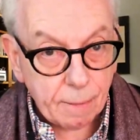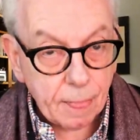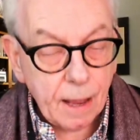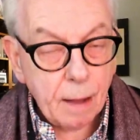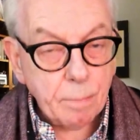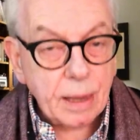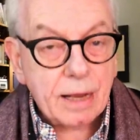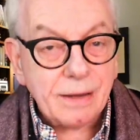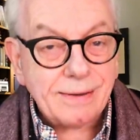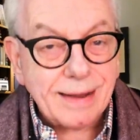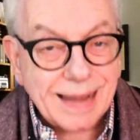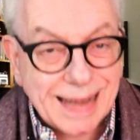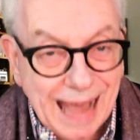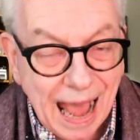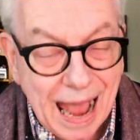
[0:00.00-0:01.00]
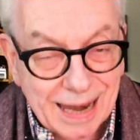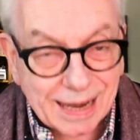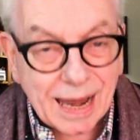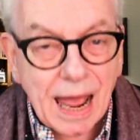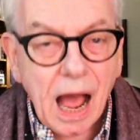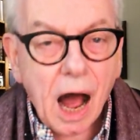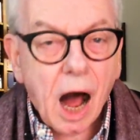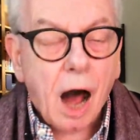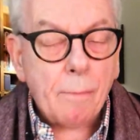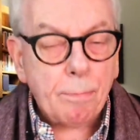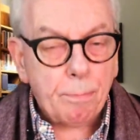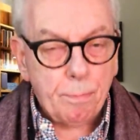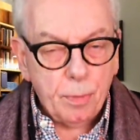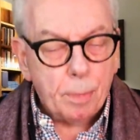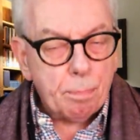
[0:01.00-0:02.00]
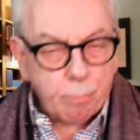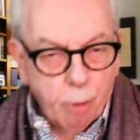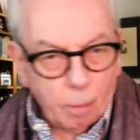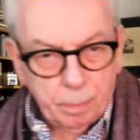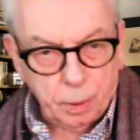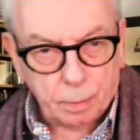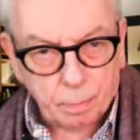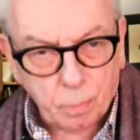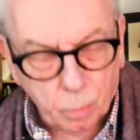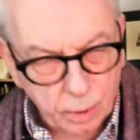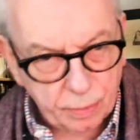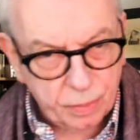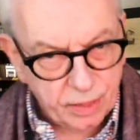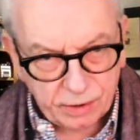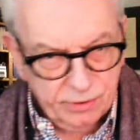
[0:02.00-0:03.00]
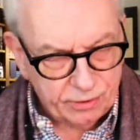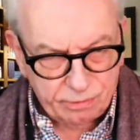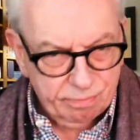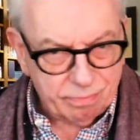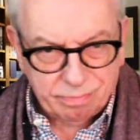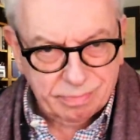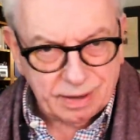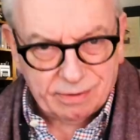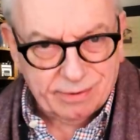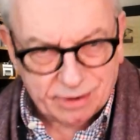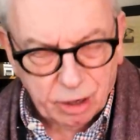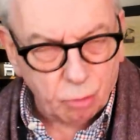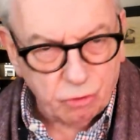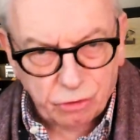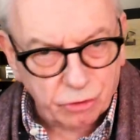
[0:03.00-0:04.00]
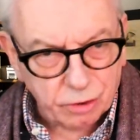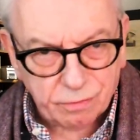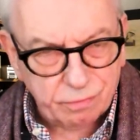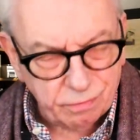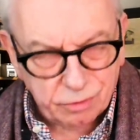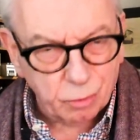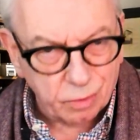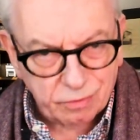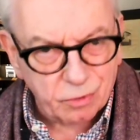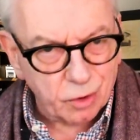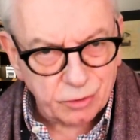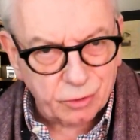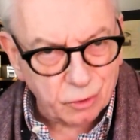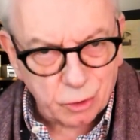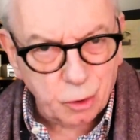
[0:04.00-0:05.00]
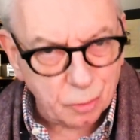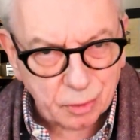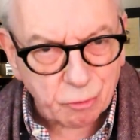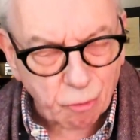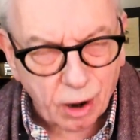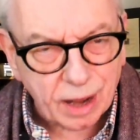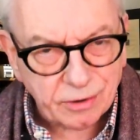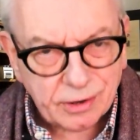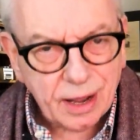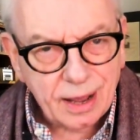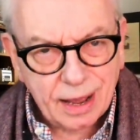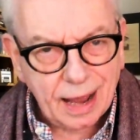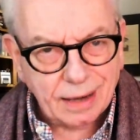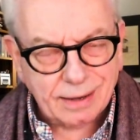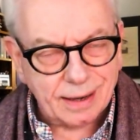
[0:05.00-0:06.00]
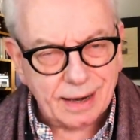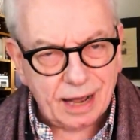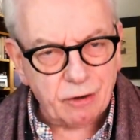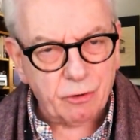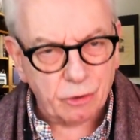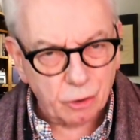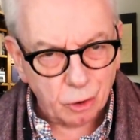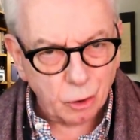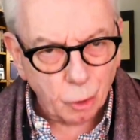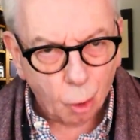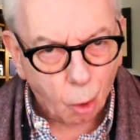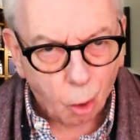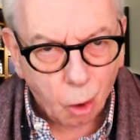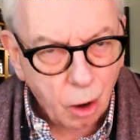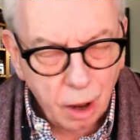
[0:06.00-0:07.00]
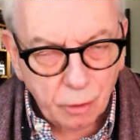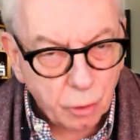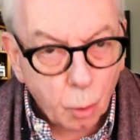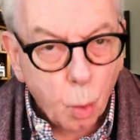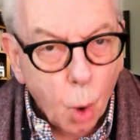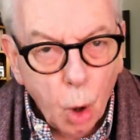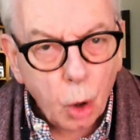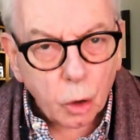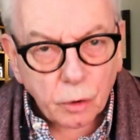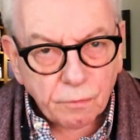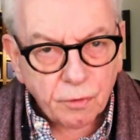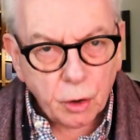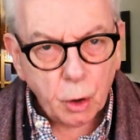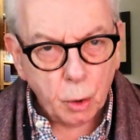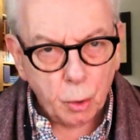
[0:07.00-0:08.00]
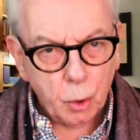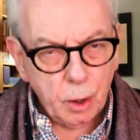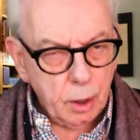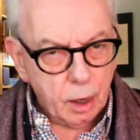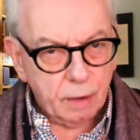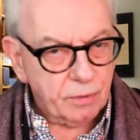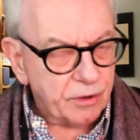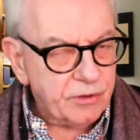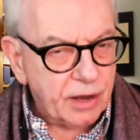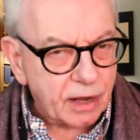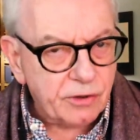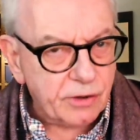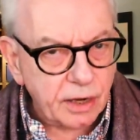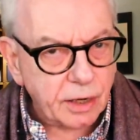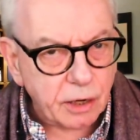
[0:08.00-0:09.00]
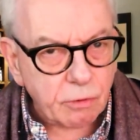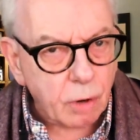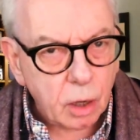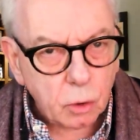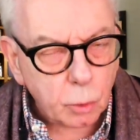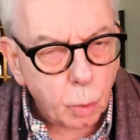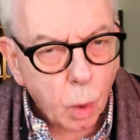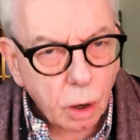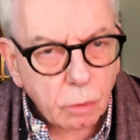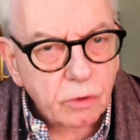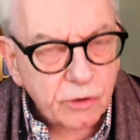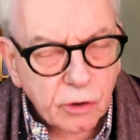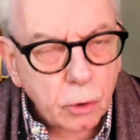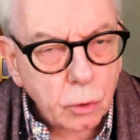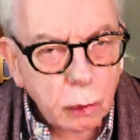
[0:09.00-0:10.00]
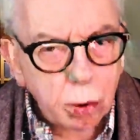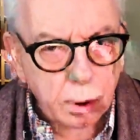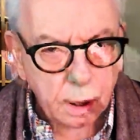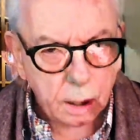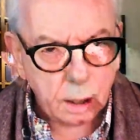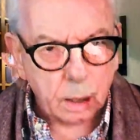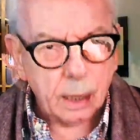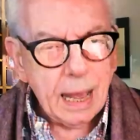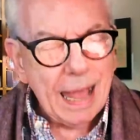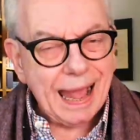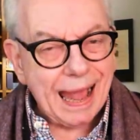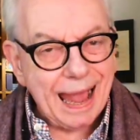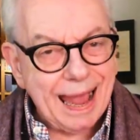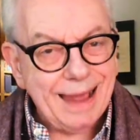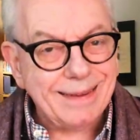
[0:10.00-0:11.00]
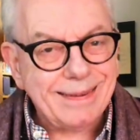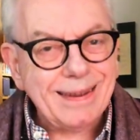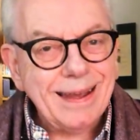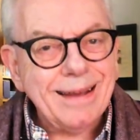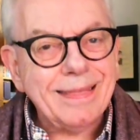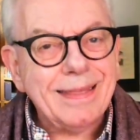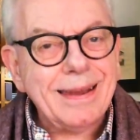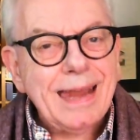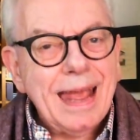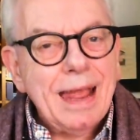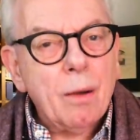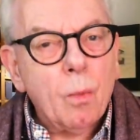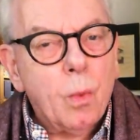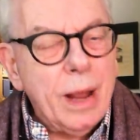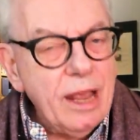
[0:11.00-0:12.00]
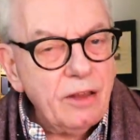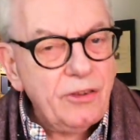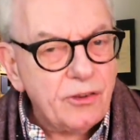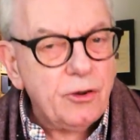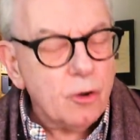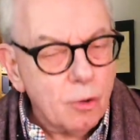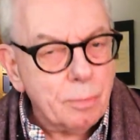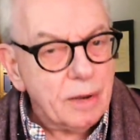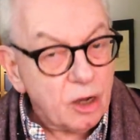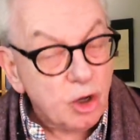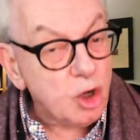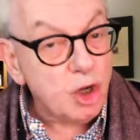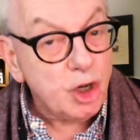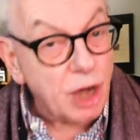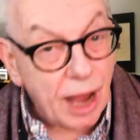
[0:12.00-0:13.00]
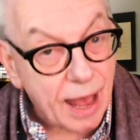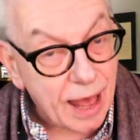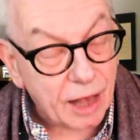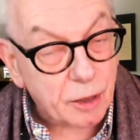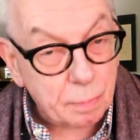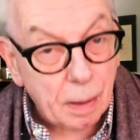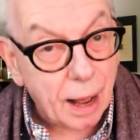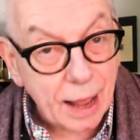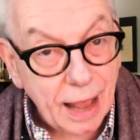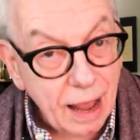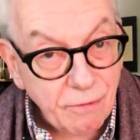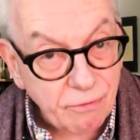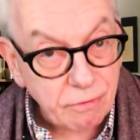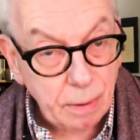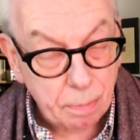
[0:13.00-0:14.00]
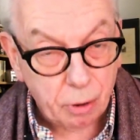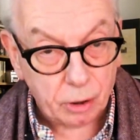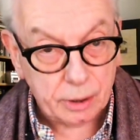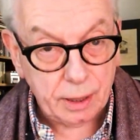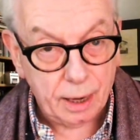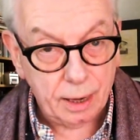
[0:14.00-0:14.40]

Because again, our, the problem with this this notion of universal human rights, international law, the worldview of the 16-year-old work schoolgirl, is that we assume it's shared by everybody.